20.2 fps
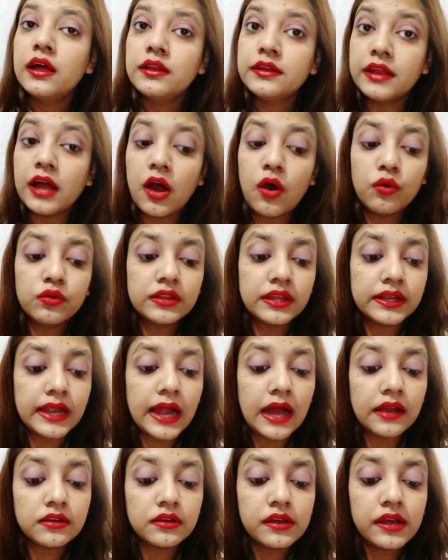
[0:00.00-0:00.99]
now, the
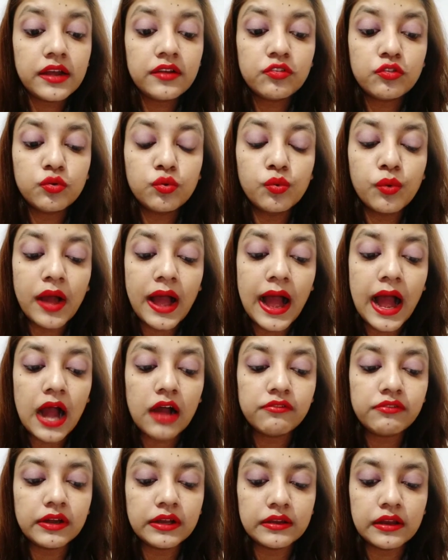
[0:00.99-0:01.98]
candidates who
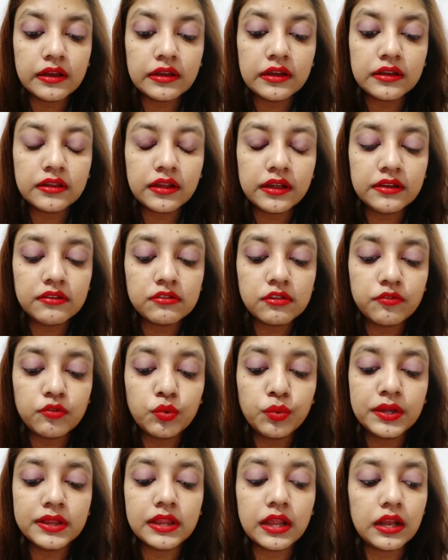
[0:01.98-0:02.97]
have attended the
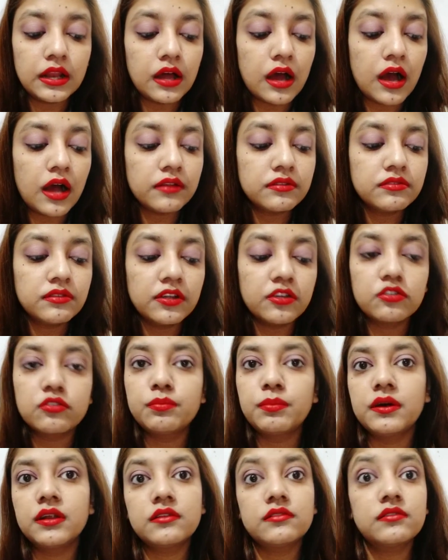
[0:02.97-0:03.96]
interview in the last
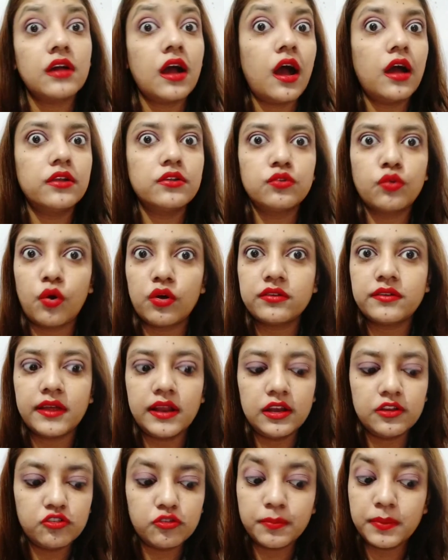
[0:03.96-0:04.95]
six months are not
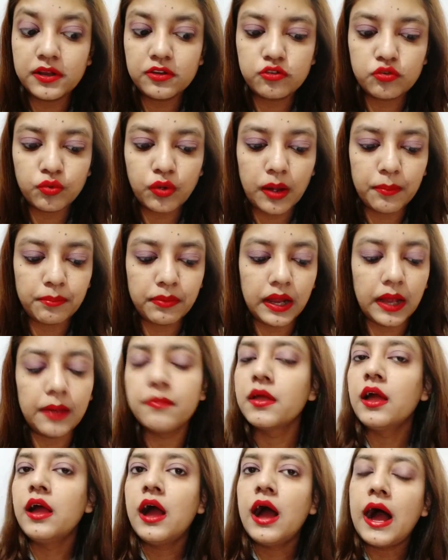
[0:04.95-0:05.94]
eligible to
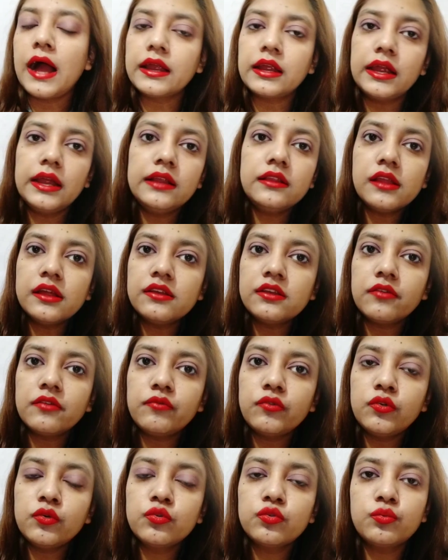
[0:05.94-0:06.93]
apply. Again, the
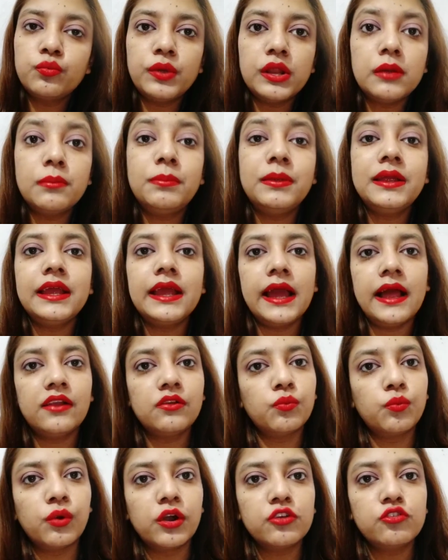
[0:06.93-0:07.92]
interviews will be
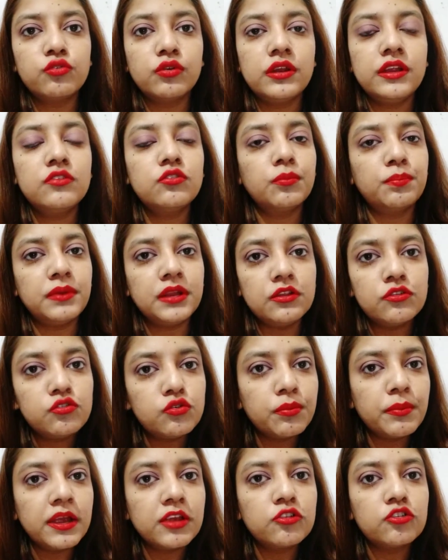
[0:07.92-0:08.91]
held virtually, so please
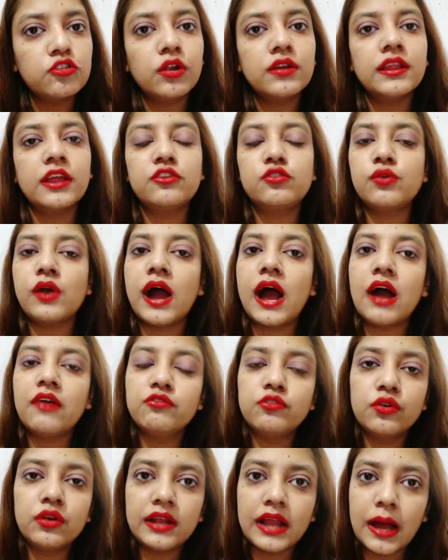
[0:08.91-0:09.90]
to make sure that you
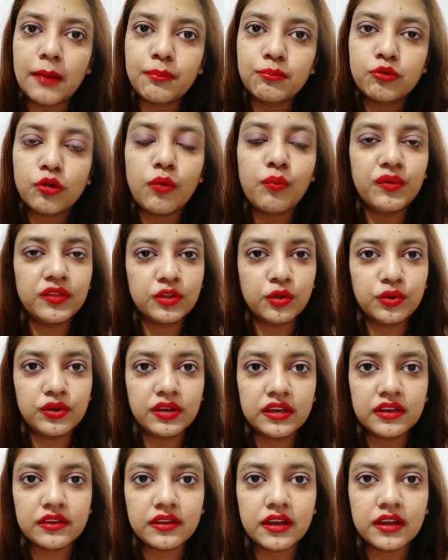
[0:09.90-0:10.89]
have your laptop with
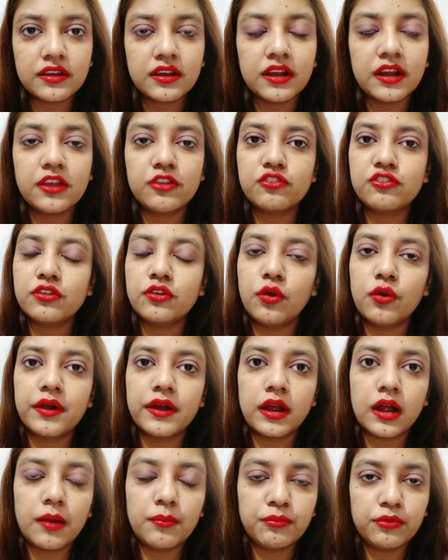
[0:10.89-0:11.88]
good internet connection or
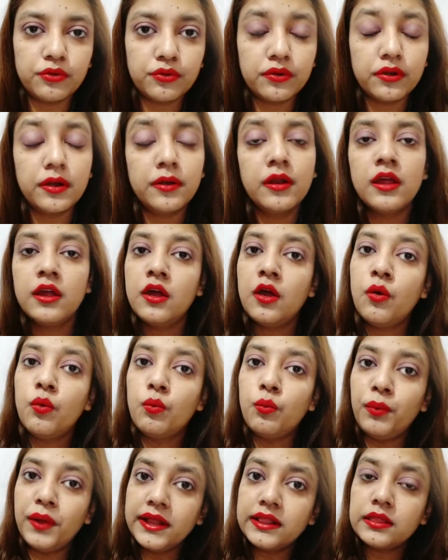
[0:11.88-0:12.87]
a computer
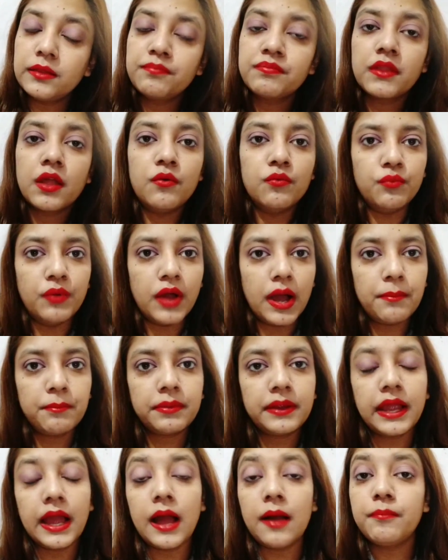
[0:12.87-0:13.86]
with
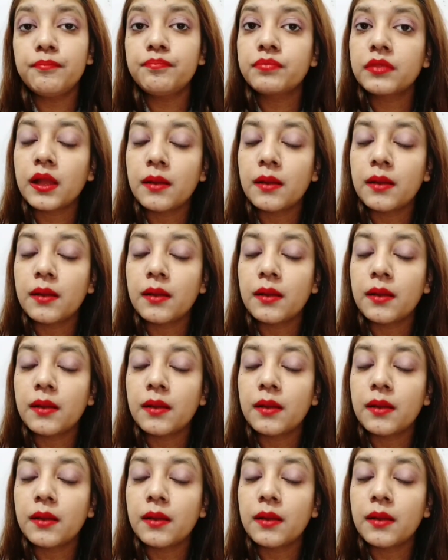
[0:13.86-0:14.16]
webcam